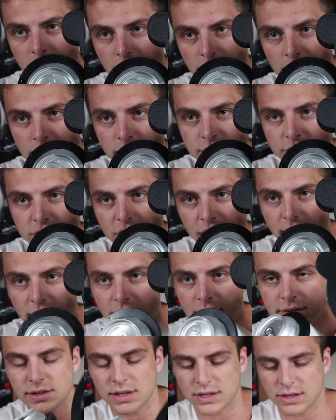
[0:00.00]
is
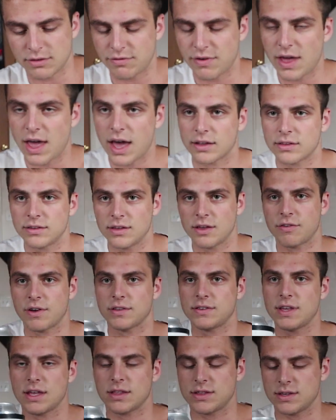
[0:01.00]
gigantic. In fact, if
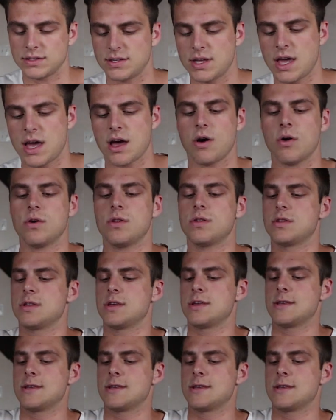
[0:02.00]
I take this out,